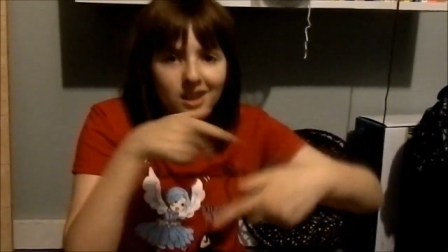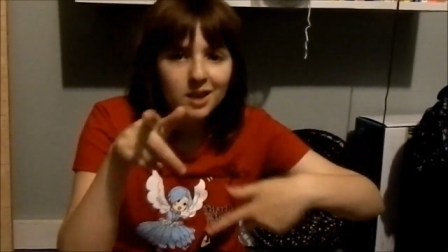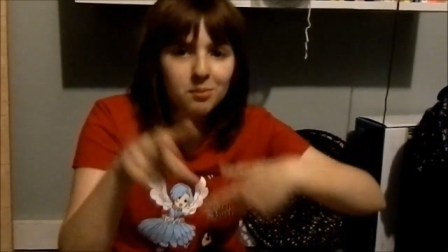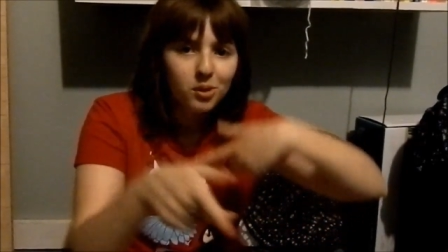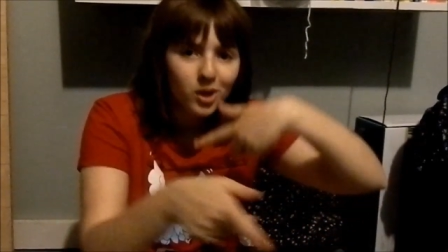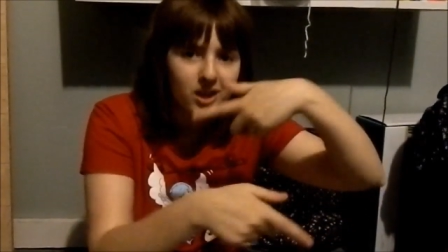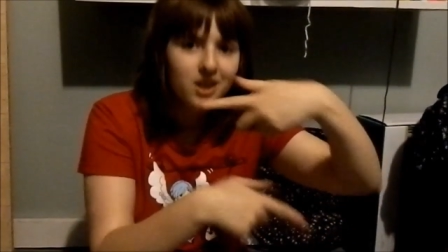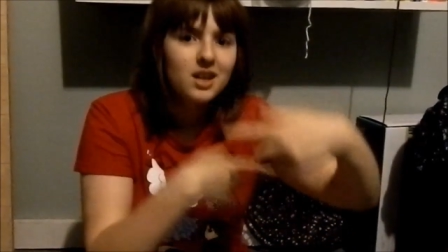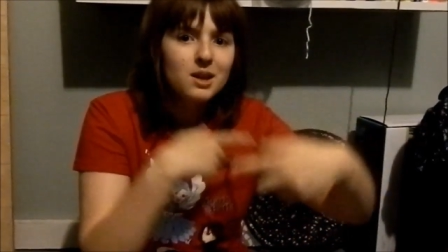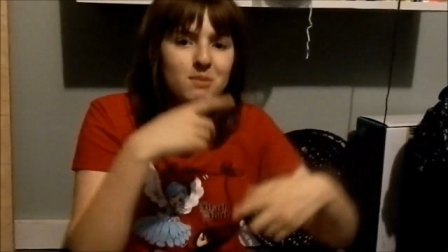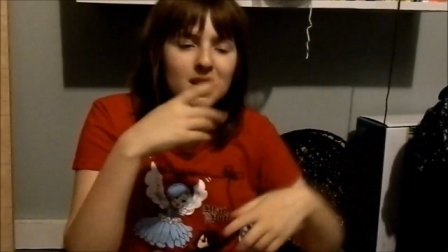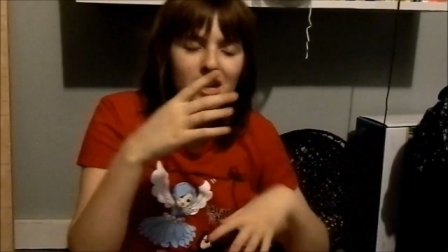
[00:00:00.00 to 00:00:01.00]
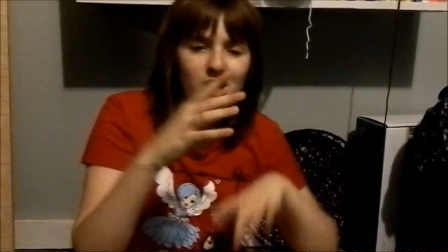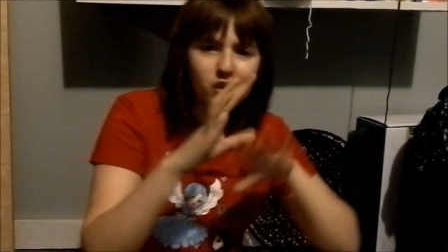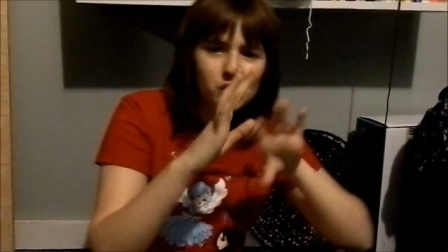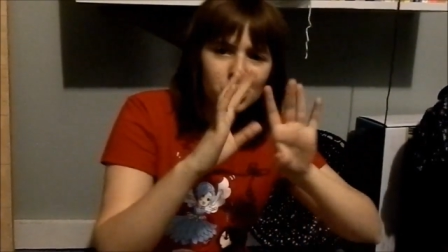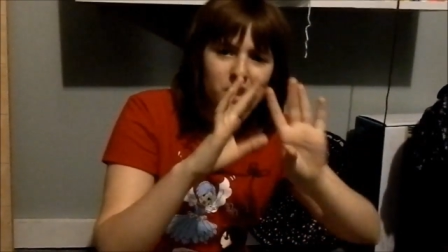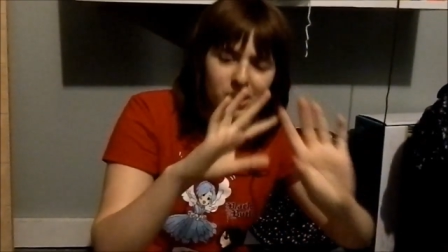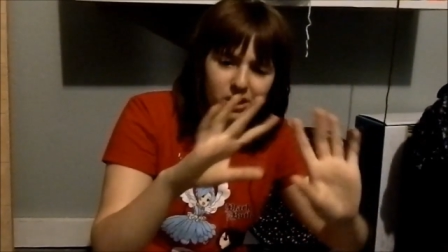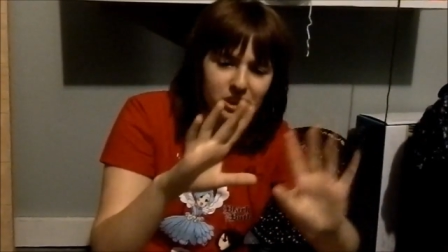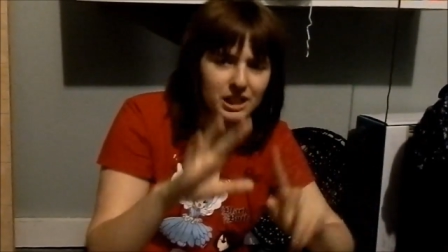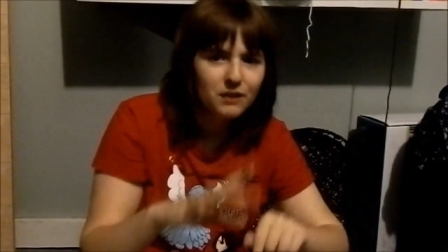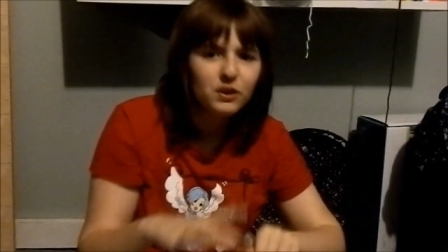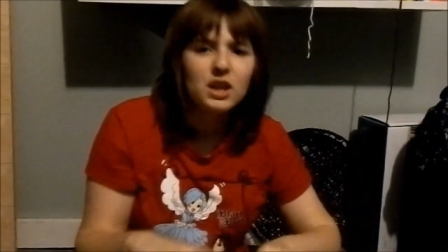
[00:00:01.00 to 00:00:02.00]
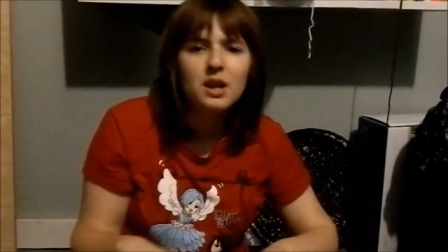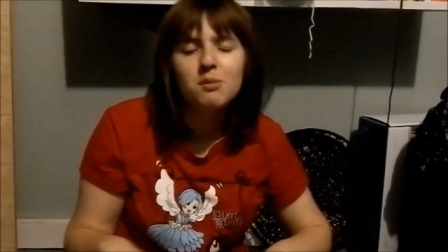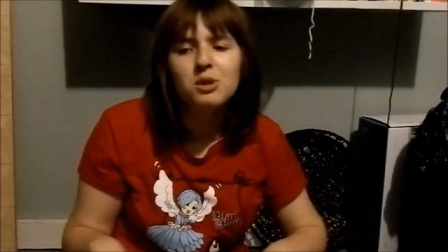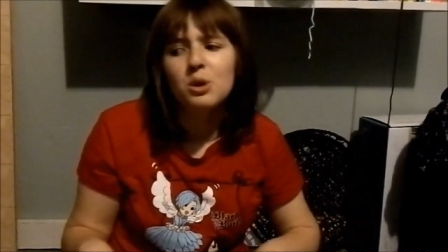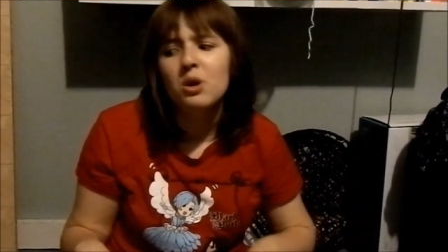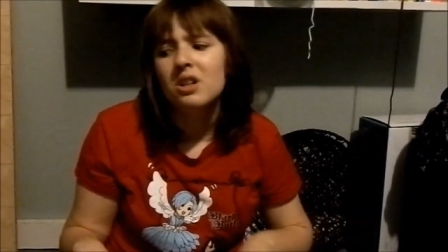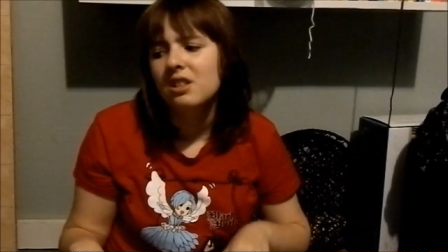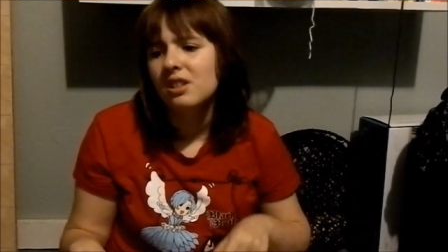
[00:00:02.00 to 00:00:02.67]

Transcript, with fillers: keep looking and making sure that you can see everything I'm doing.